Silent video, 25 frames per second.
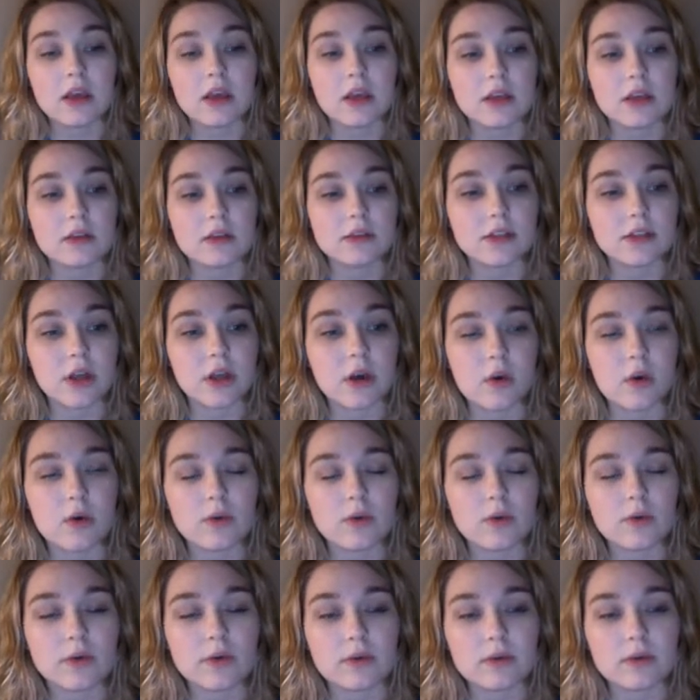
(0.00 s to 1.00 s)

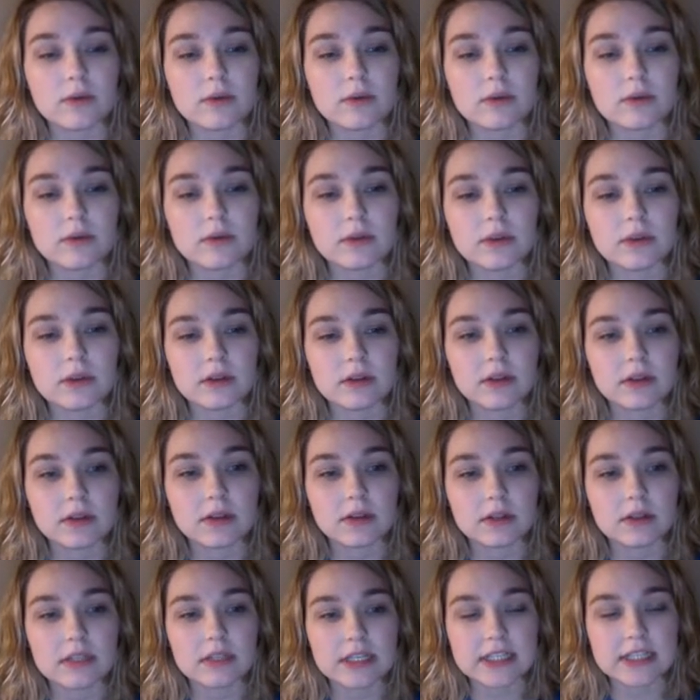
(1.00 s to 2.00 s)
So
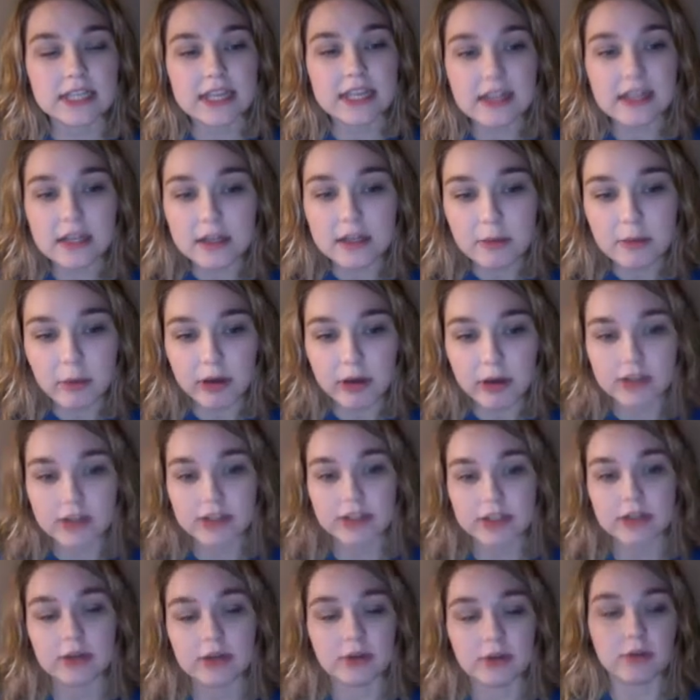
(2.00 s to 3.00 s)
to say that a
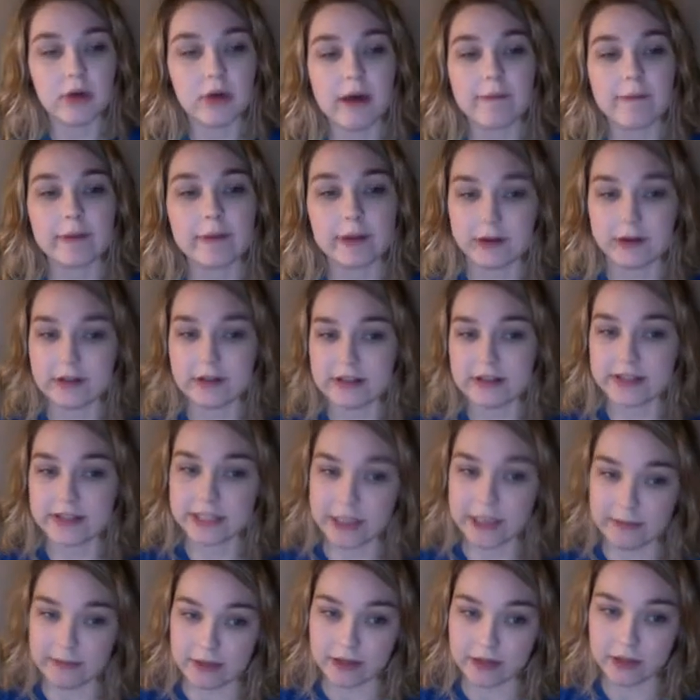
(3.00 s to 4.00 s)
person who uploaded this
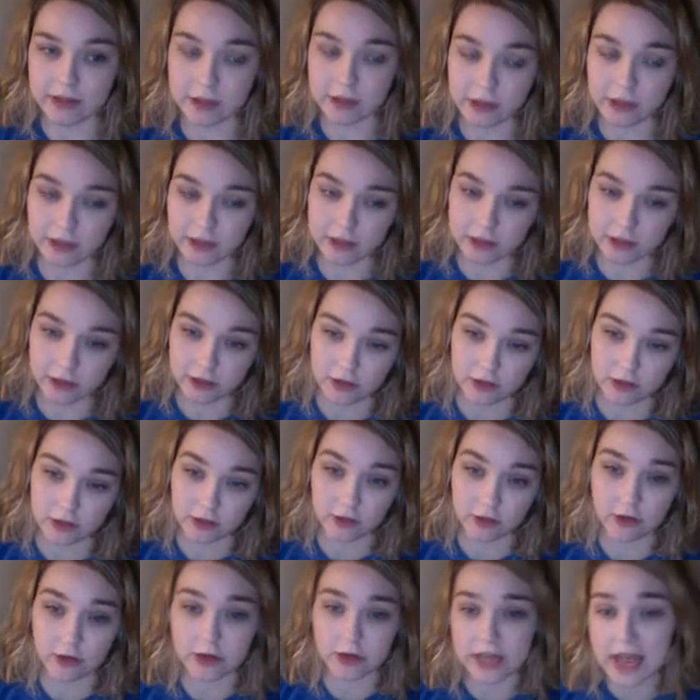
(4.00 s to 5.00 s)
image
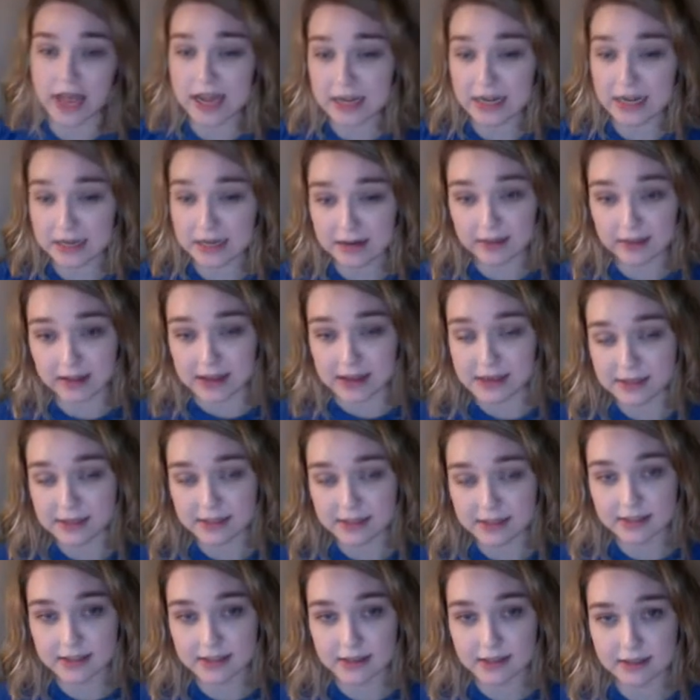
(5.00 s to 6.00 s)
created
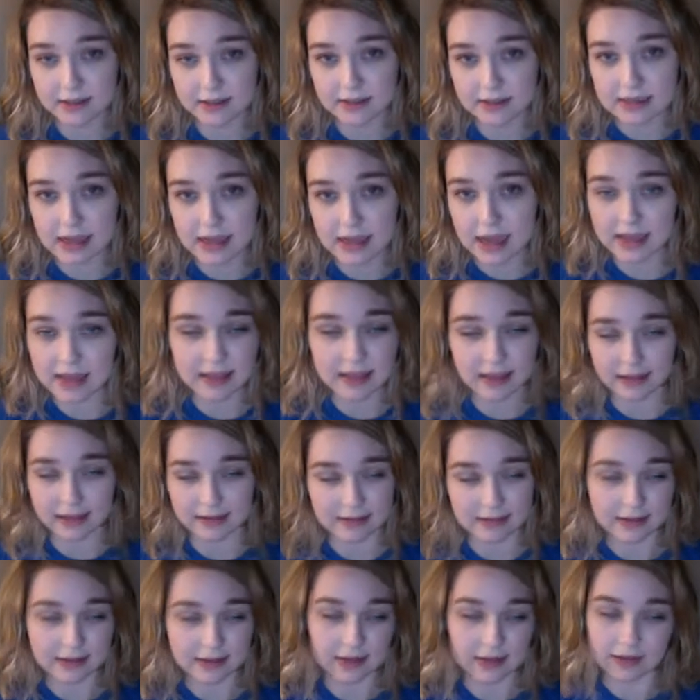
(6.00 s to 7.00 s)
this, I think,
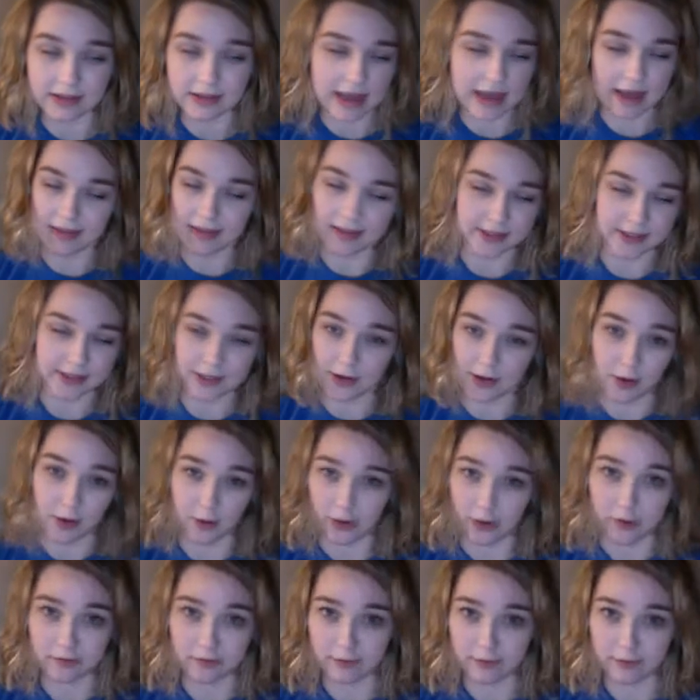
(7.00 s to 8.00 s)
yeah, that's a
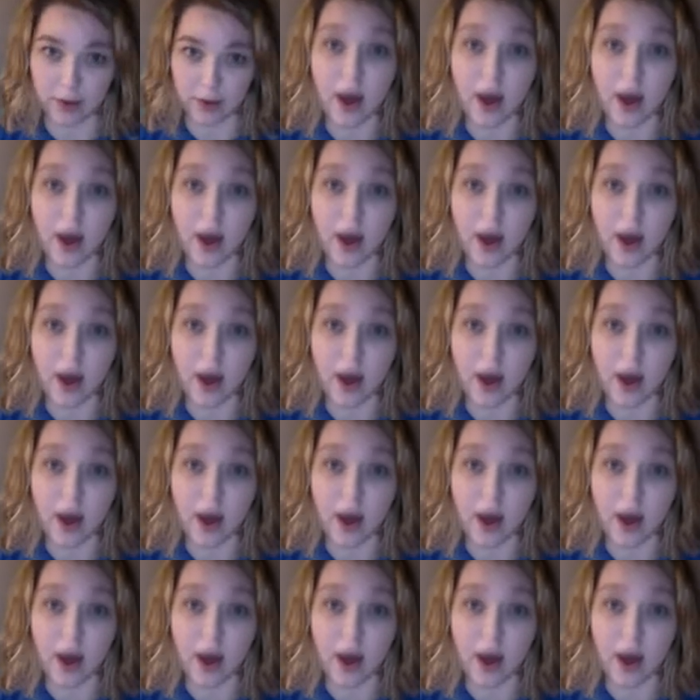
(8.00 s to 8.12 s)
no-go.